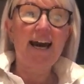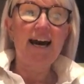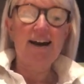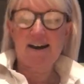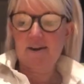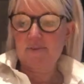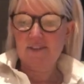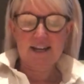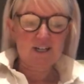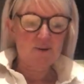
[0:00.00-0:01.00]

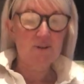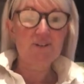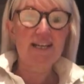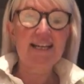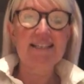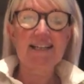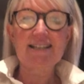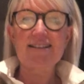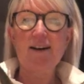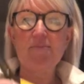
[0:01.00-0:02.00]
Then you will need
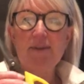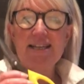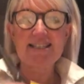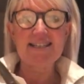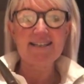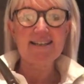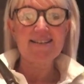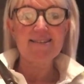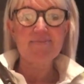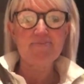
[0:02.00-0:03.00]
some
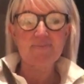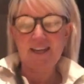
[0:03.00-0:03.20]
scissors